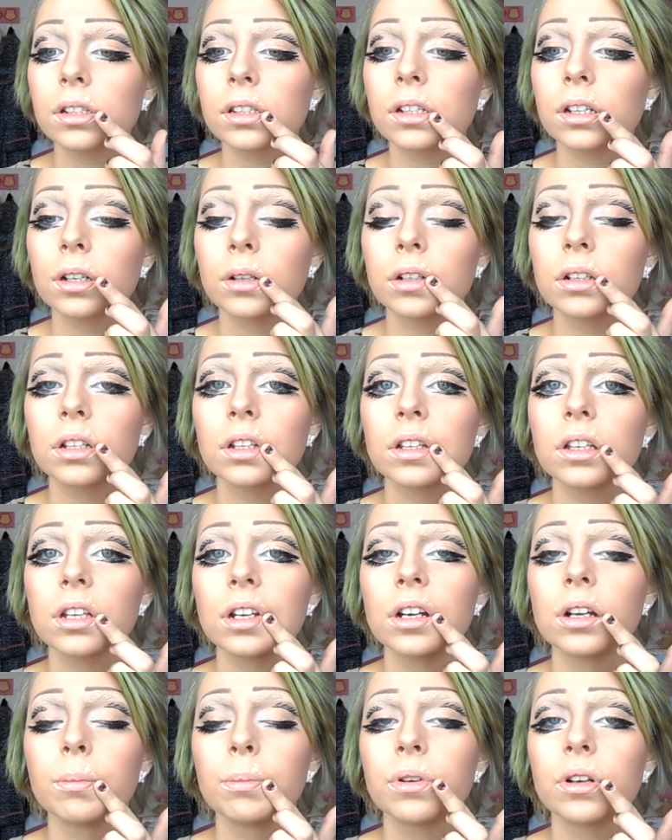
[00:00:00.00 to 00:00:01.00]
Just like,
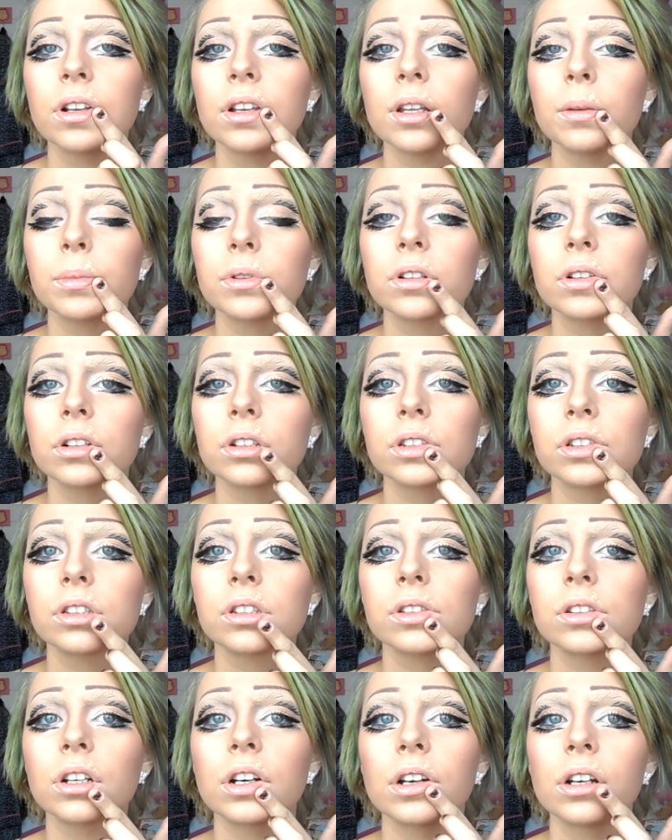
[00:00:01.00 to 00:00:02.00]
you know, put lip
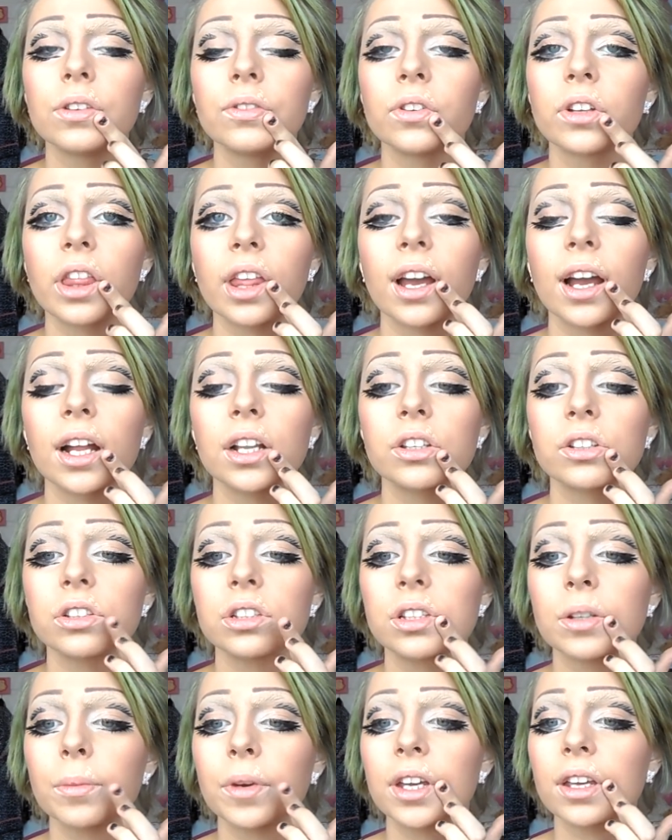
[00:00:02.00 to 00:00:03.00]
gloss over that
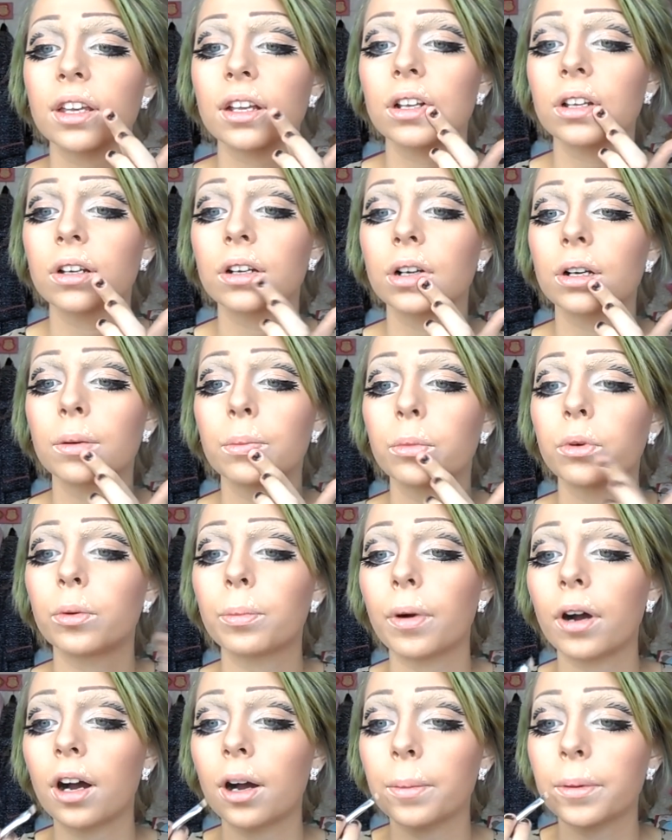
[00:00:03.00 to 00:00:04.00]
just to make it look
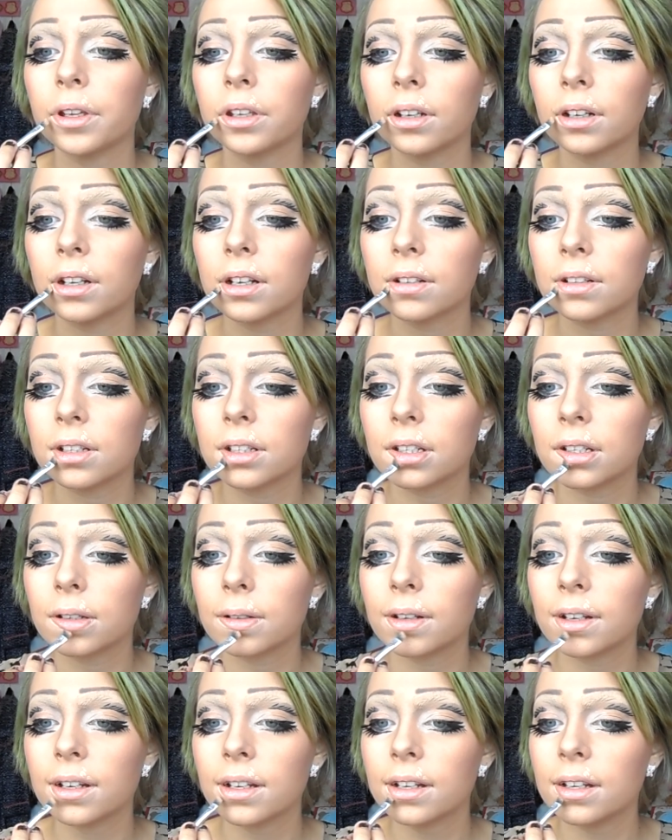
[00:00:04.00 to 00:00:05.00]
more Barbie. You don't have to
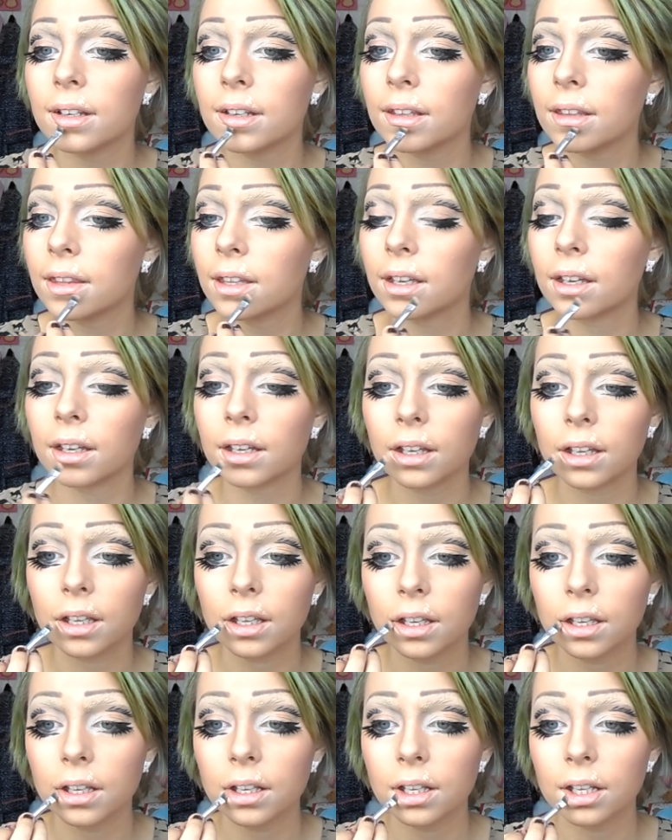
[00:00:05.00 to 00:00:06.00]
do
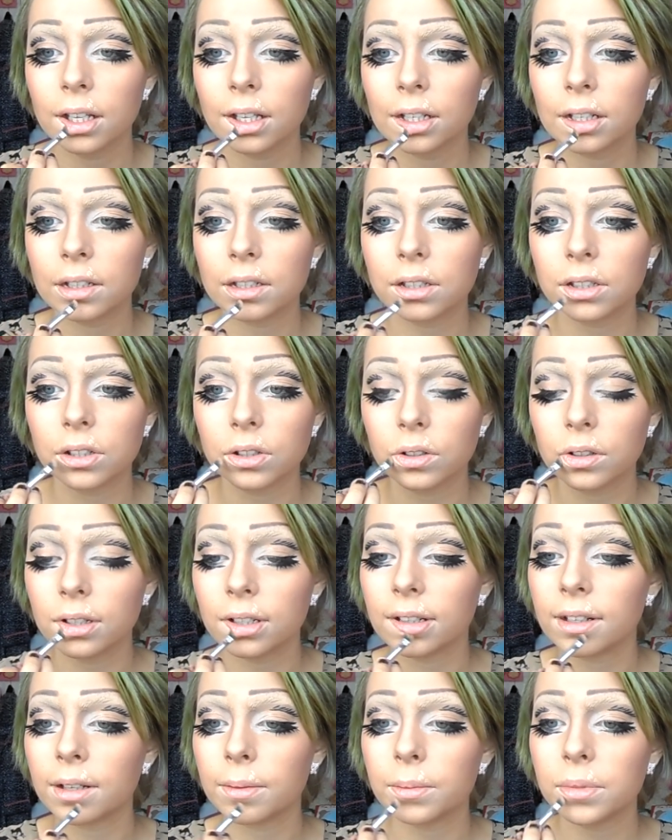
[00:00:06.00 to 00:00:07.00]
anything to
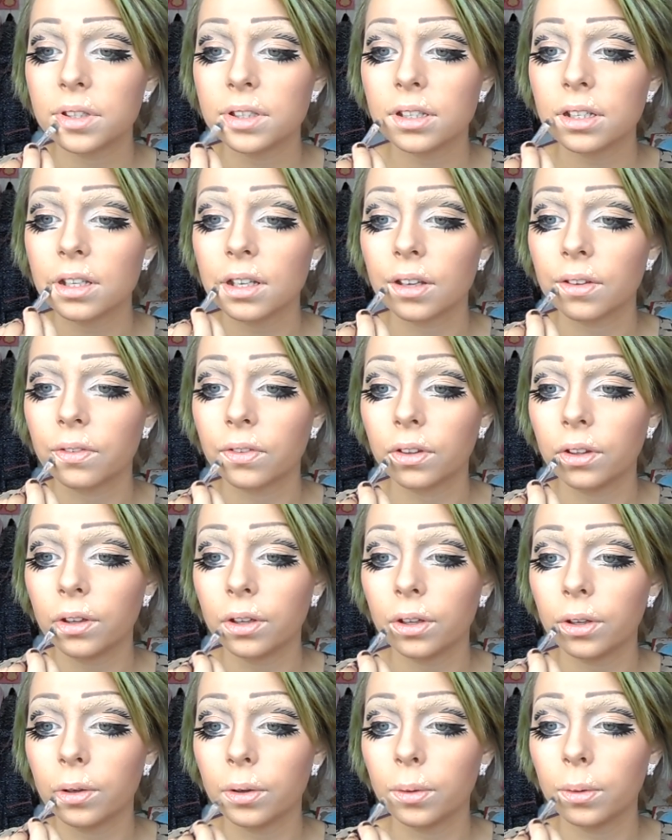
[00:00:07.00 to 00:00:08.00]
your lips
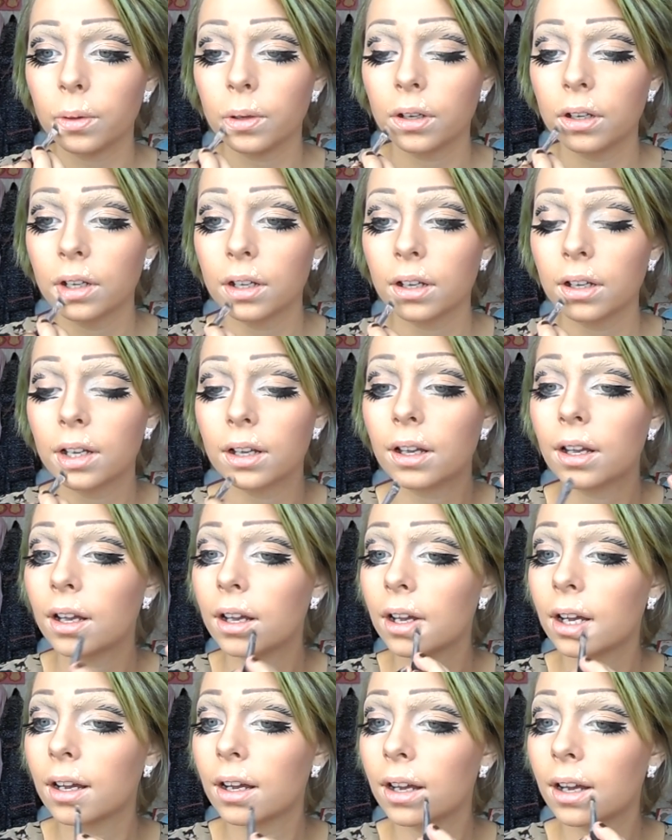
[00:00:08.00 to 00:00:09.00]
if you
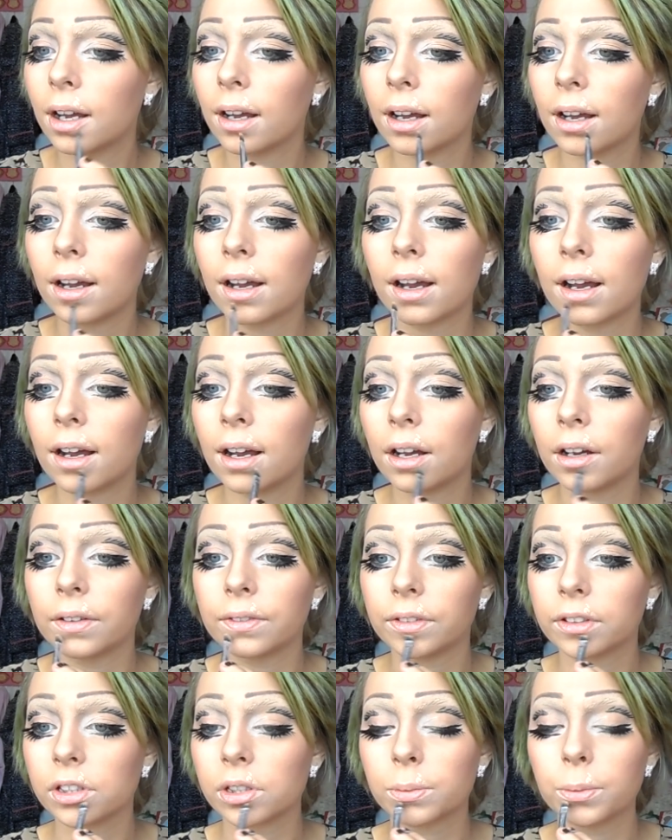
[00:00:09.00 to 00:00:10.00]

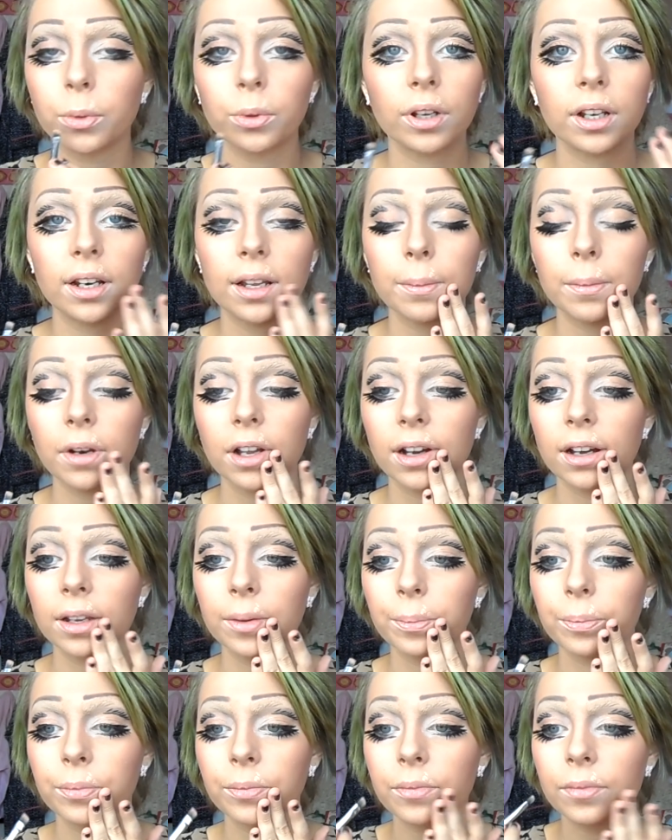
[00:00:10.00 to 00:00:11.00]
have a smaller lip
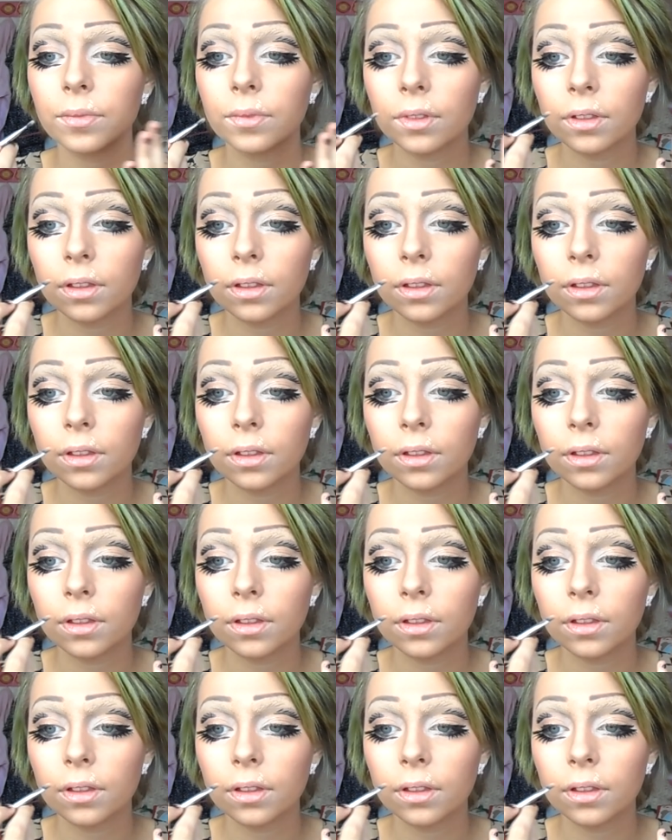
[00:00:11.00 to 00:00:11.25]
line.